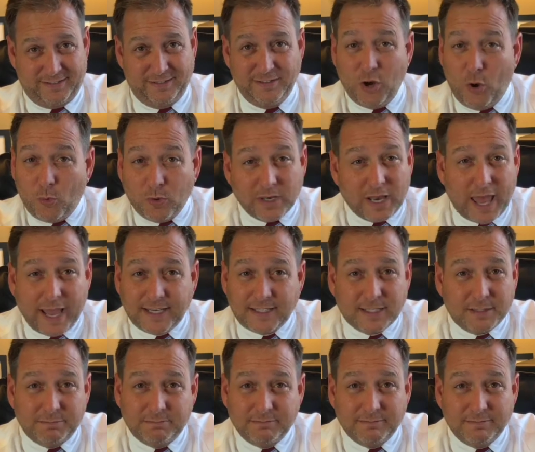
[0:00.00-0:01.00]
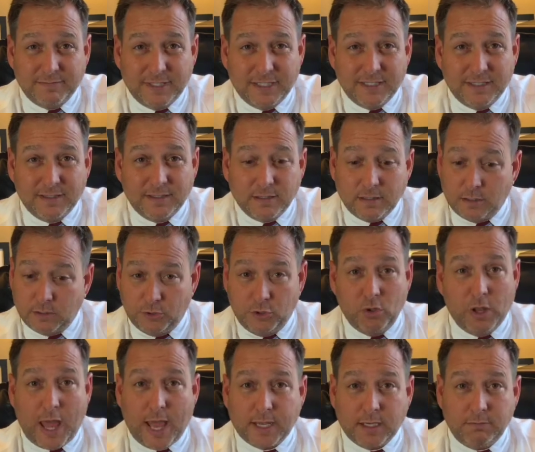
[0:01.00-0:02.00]
No one likes them. You
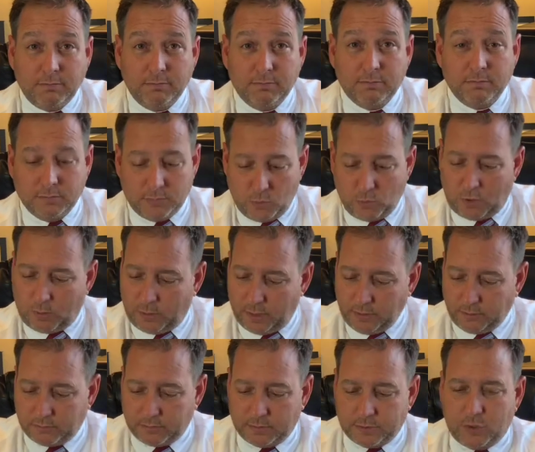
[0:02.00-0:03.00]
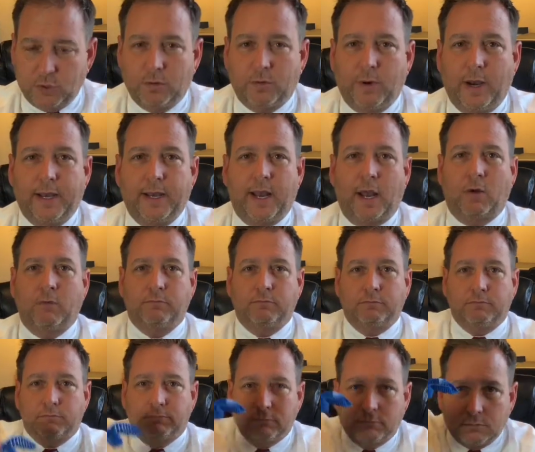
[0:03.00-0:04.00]
like them? You want one? Do one right now.
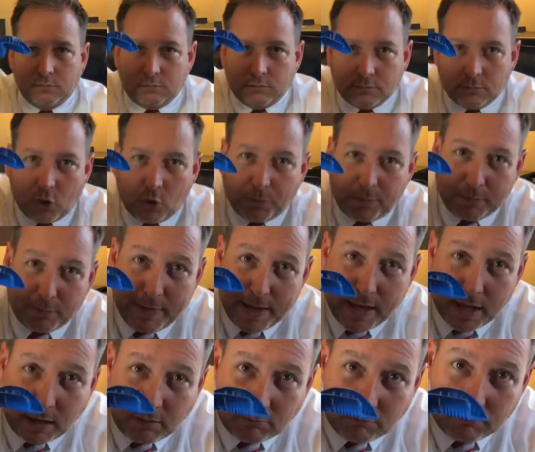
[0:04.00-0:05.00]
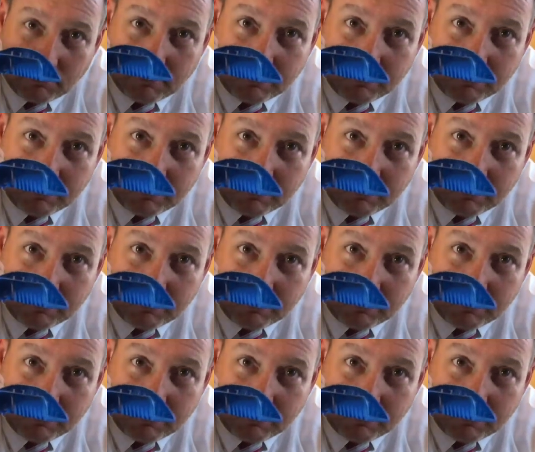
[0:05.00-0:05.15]
Open big.